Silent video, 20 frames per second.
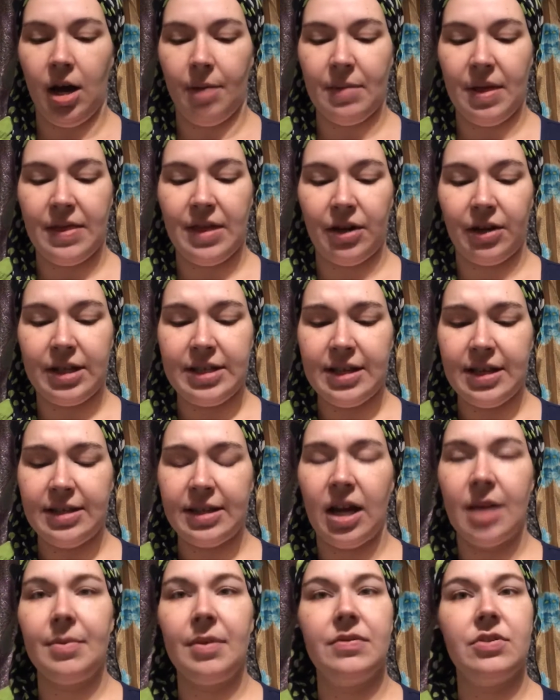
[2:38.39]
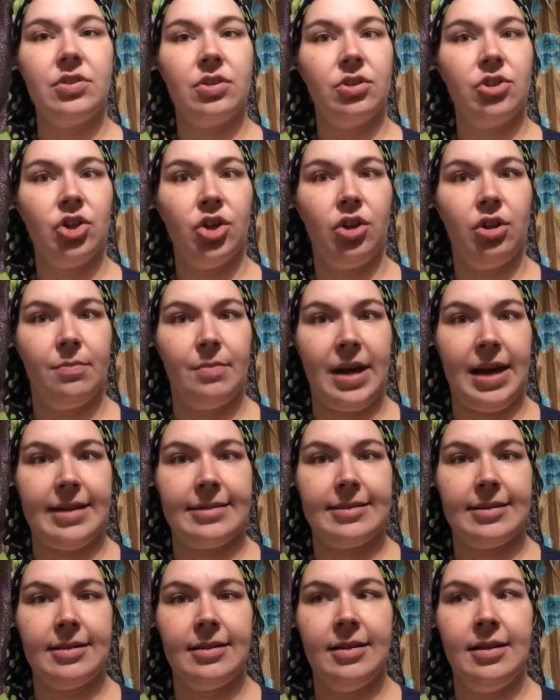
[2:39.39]
there is a type of surgical
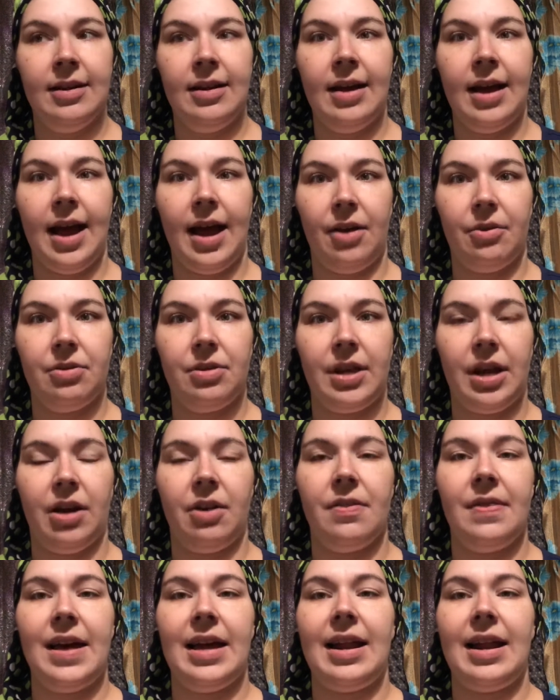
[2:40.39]
mask out there that